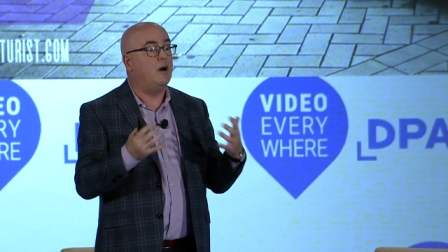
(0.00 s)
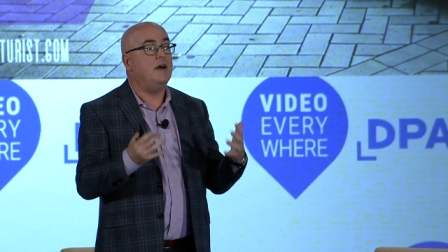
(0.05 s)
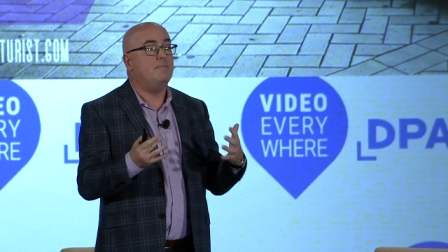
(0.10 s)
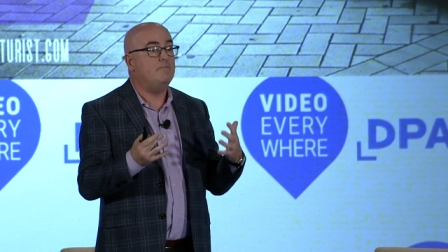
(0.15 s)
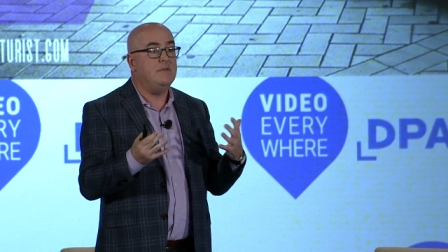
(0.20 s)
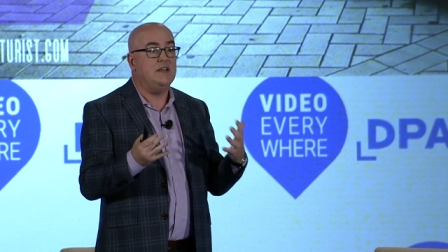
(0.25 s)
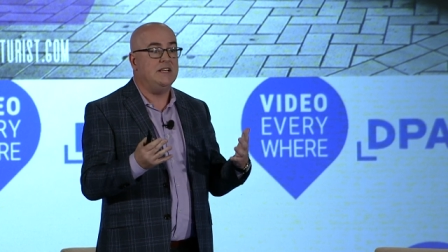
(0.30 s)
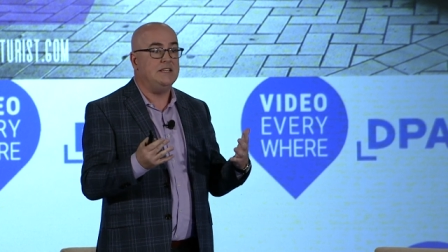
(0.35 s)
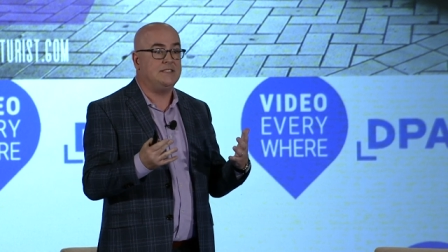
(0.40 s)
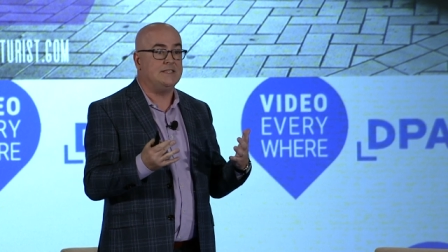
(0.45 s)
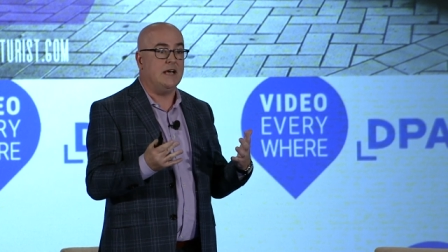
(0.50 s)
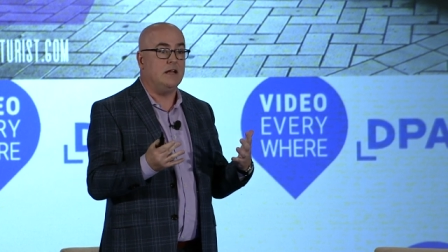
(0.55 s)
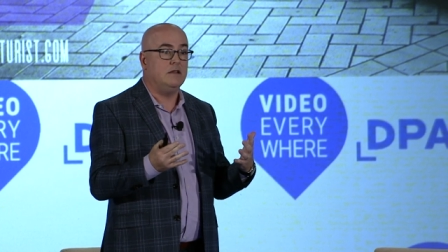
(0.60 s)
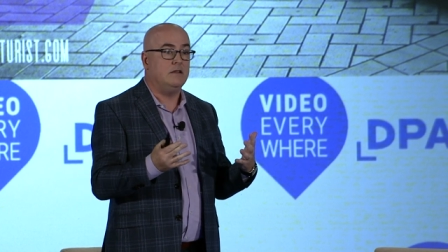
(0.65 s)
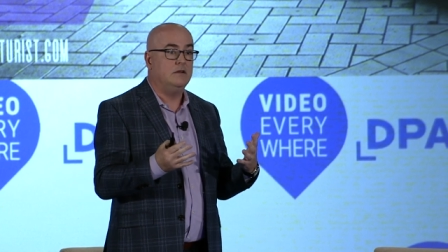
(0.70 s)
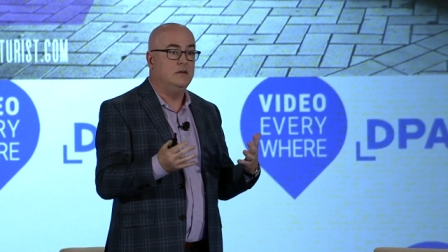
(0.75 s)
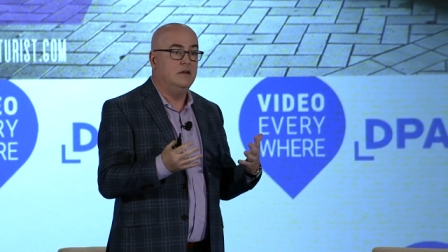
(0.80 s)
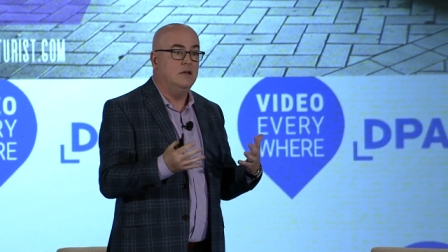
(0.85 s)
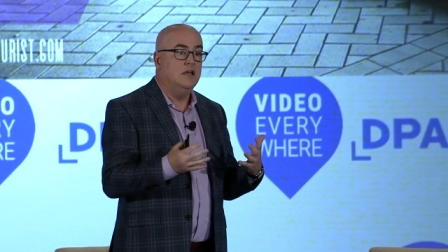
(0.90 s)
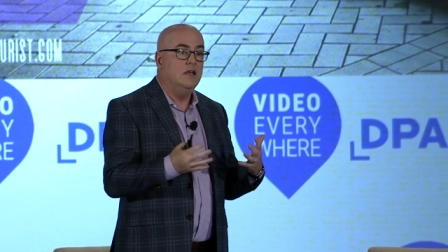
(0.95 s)
mini cell
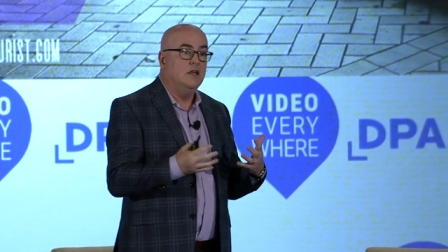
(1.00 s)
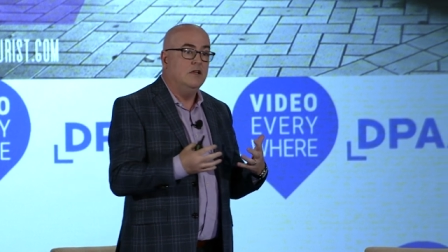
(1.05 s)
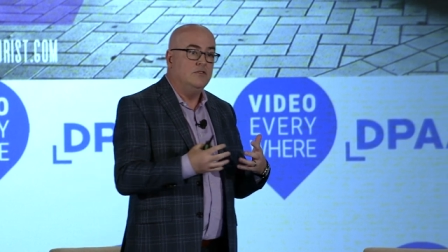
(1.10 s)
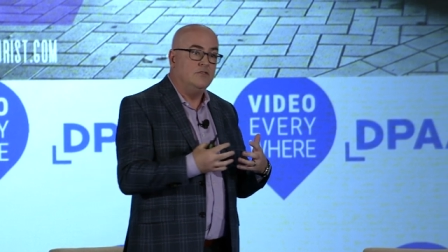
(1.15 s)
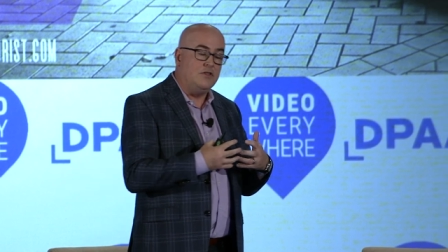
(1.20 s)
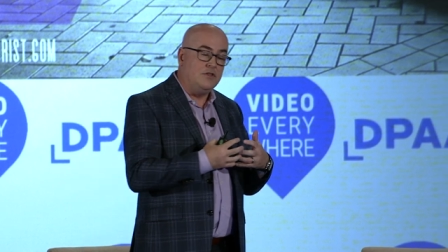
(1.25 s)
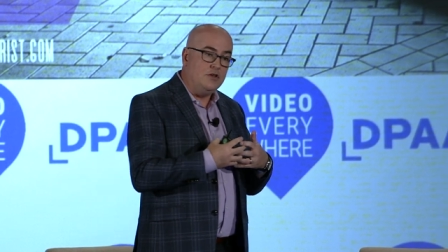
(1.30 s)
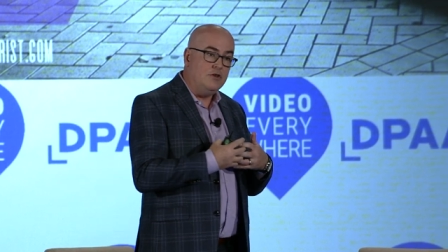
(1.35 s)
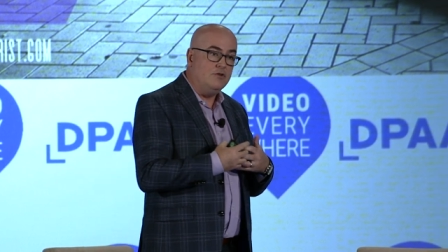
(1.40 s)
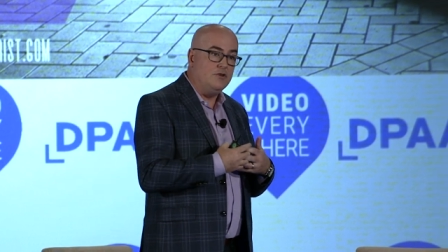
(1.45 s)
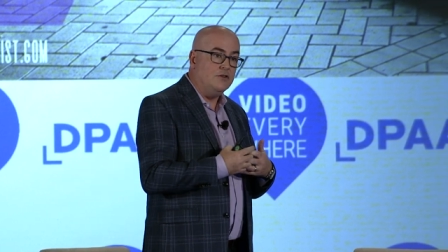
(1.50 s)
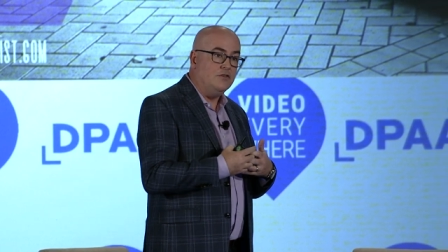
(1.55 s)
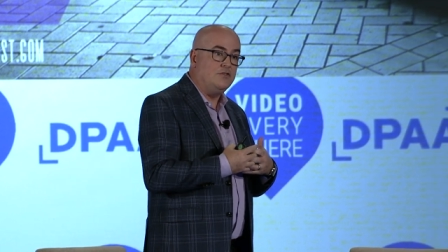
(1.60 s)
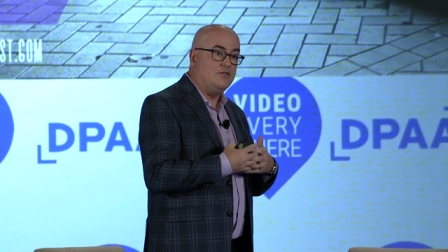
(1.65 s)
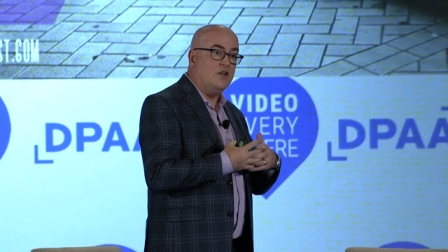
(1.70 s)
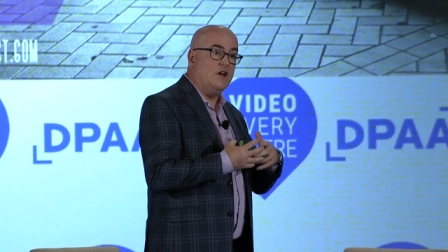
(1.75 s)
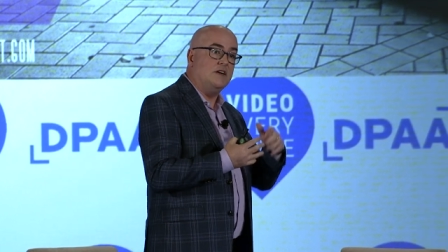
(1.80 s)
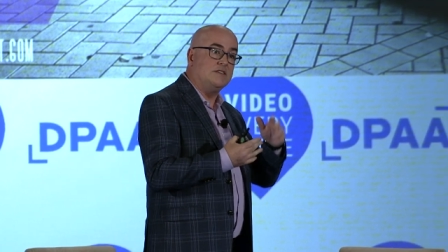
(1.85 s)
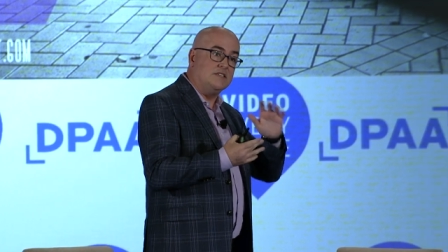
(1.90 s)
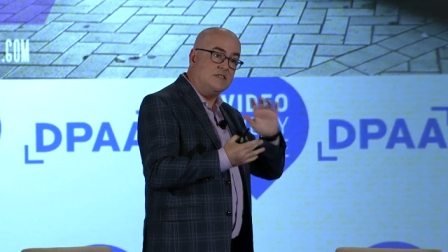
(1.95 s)
so that you can
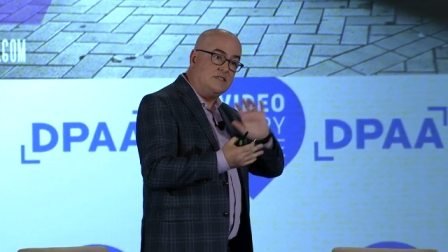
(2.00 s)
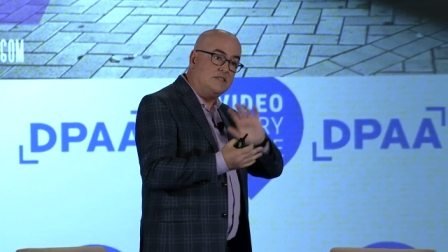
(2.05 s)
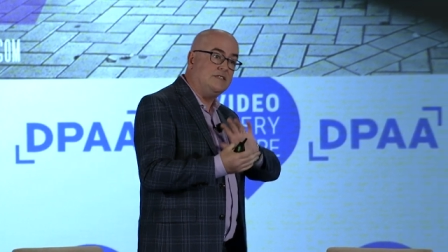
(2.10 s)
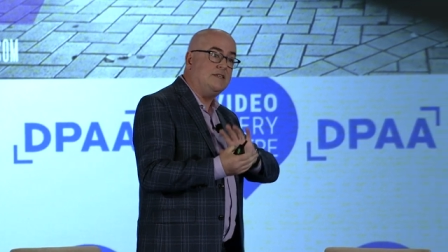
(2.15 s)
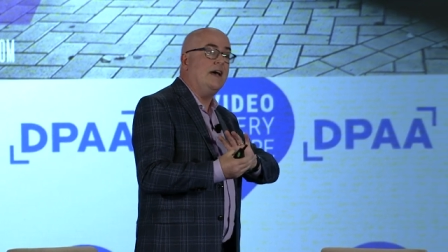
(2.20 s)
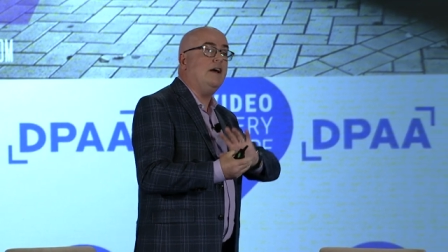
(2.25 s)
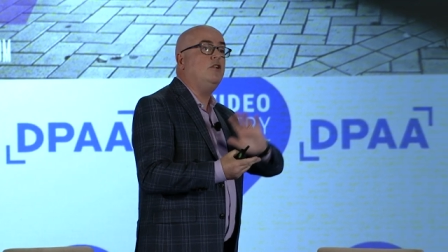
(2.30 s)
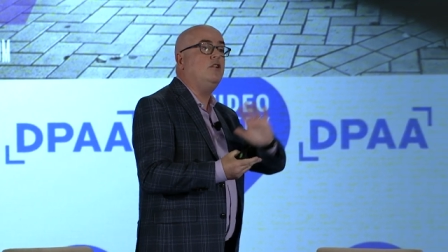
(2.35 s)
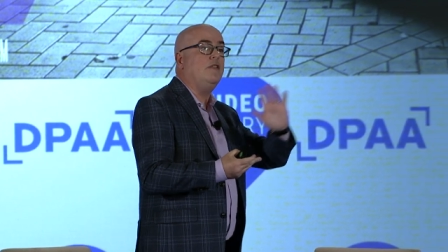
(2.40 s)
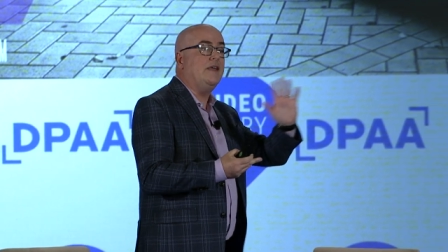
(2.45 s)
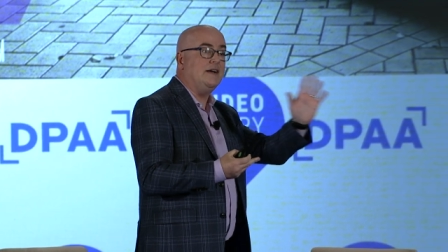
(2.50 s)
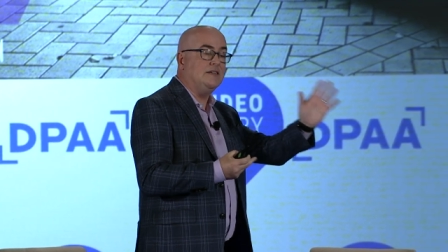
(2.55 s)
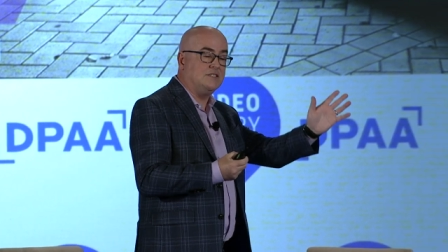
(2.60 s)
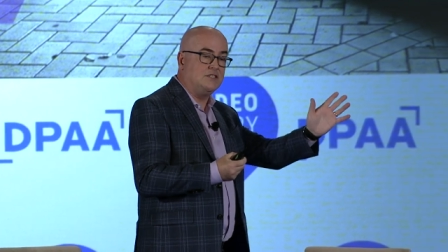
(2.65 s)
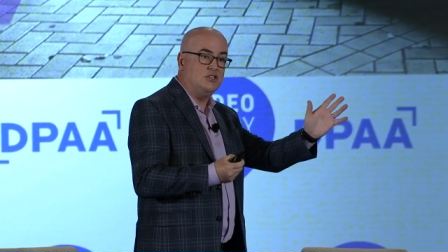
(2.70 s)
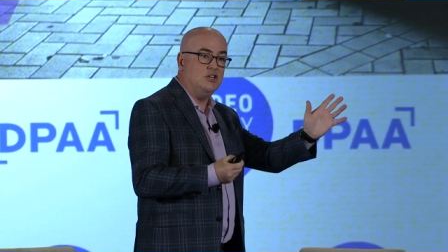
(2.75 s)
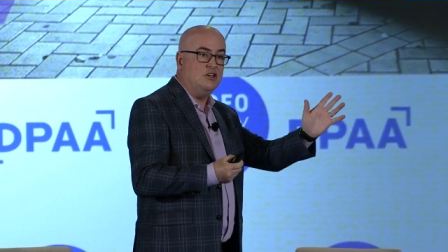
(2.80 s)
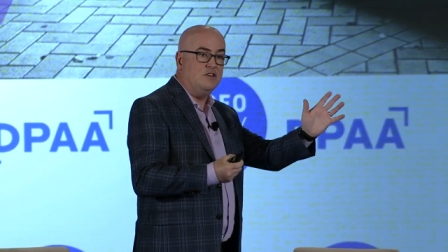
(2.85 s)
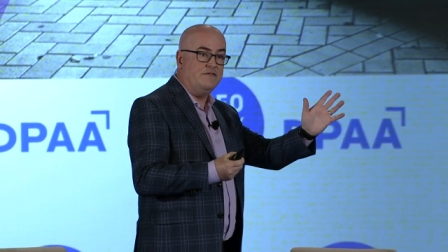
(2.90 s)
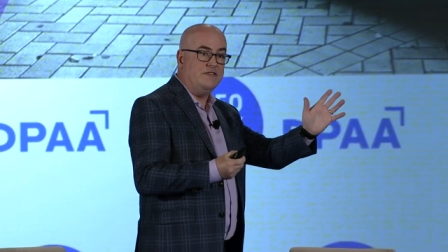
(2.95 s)
start to sell that
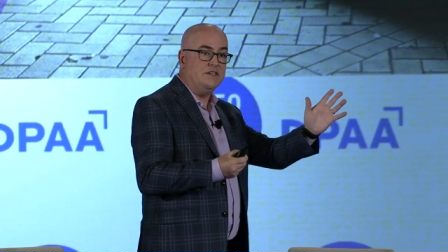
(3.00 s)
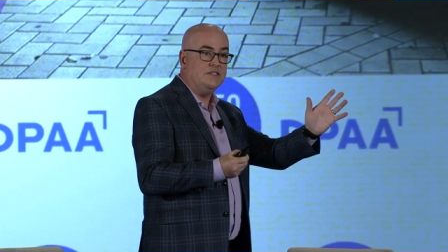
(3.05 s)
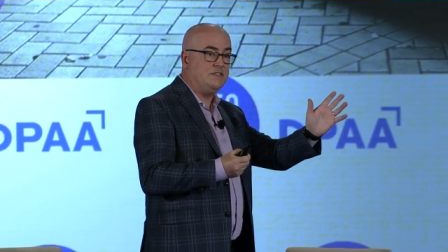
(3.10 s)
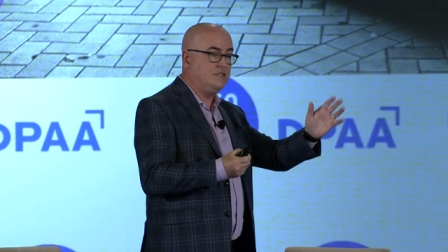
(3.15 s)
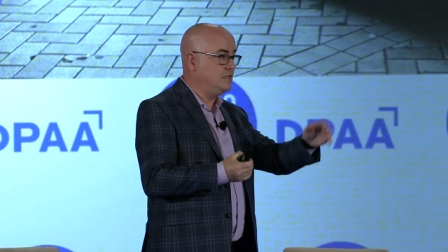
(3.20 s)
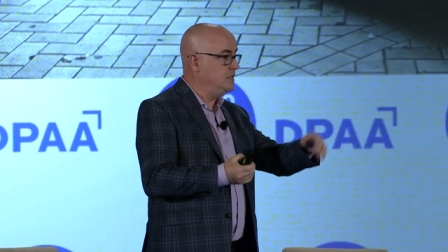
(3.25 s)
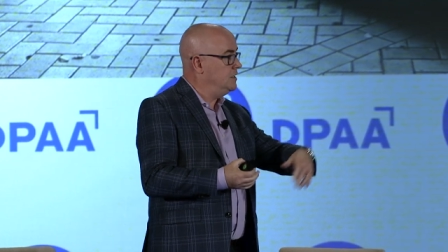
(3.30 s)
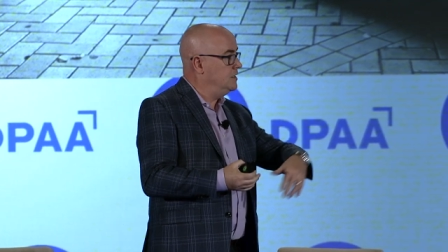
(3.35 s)
service